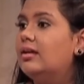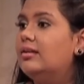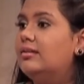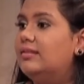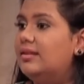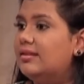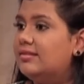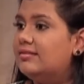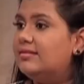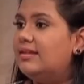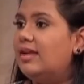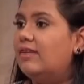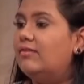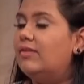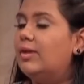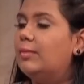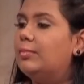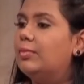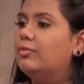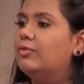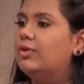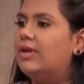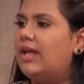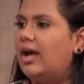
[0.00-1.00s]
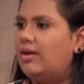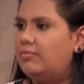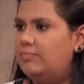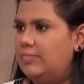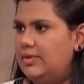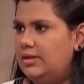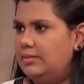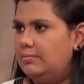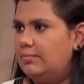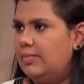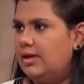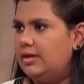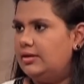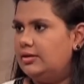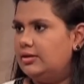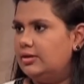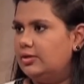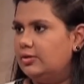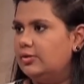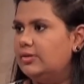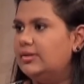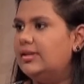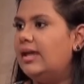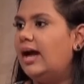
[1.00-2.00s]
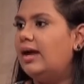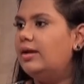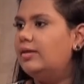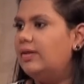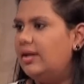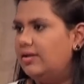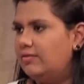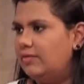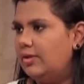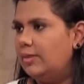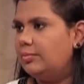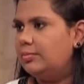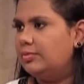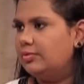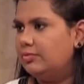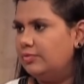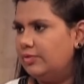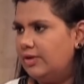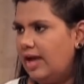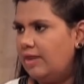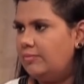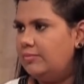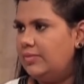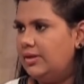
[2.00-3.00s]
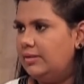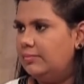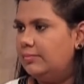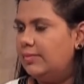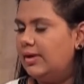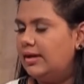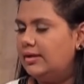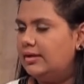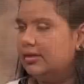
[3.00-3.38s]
this developer would have been better or that developer would have been better,